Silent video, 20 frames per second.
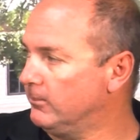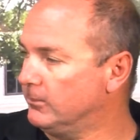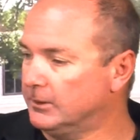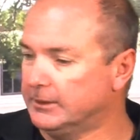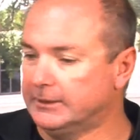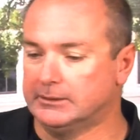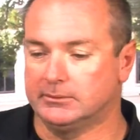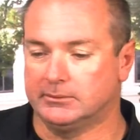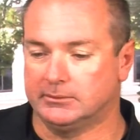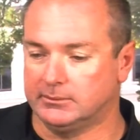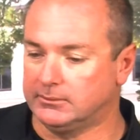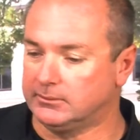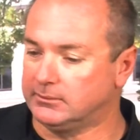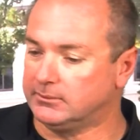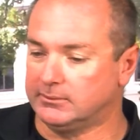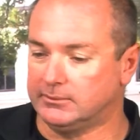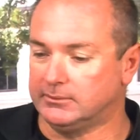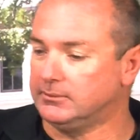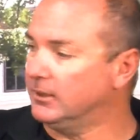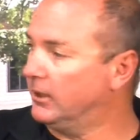Well,
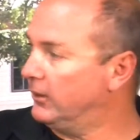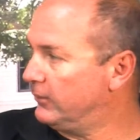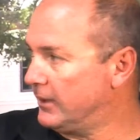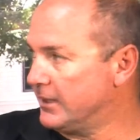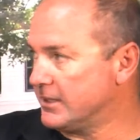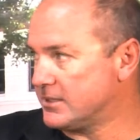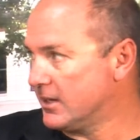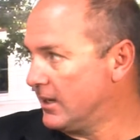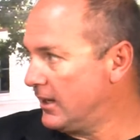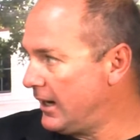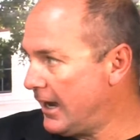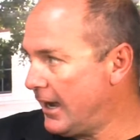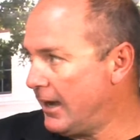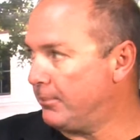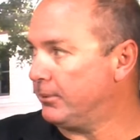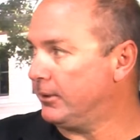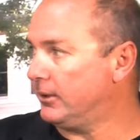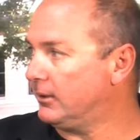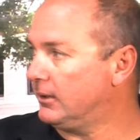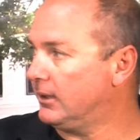no, that's not
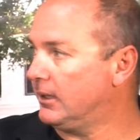happening.